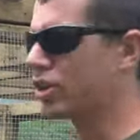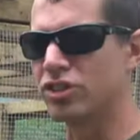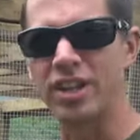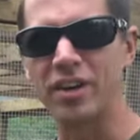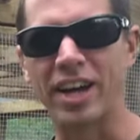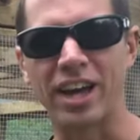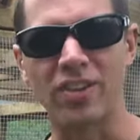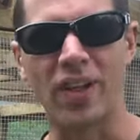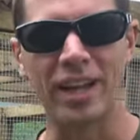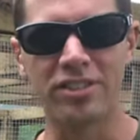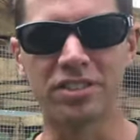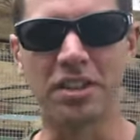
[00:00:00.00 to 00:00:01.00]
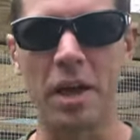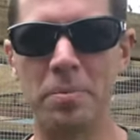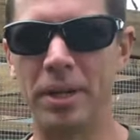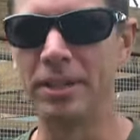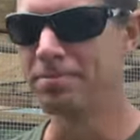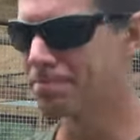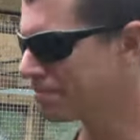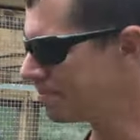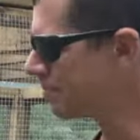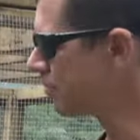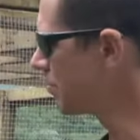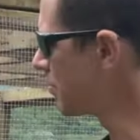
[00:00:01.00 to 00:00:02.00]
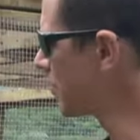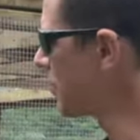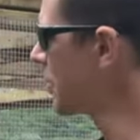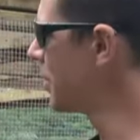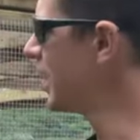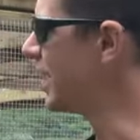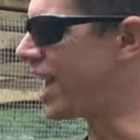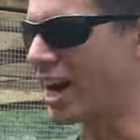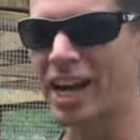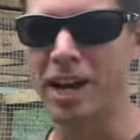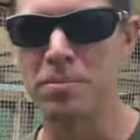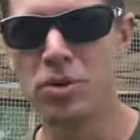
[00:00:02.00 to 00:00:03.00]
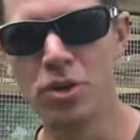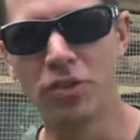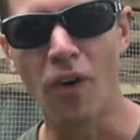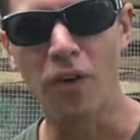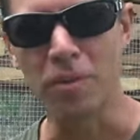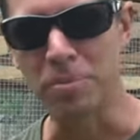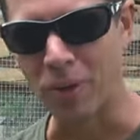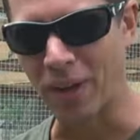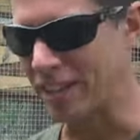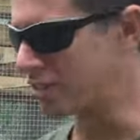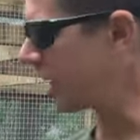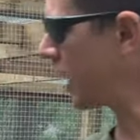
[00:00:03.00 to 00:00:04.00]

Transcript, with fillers: because now I got to landscape it. Now I got to move all the plants.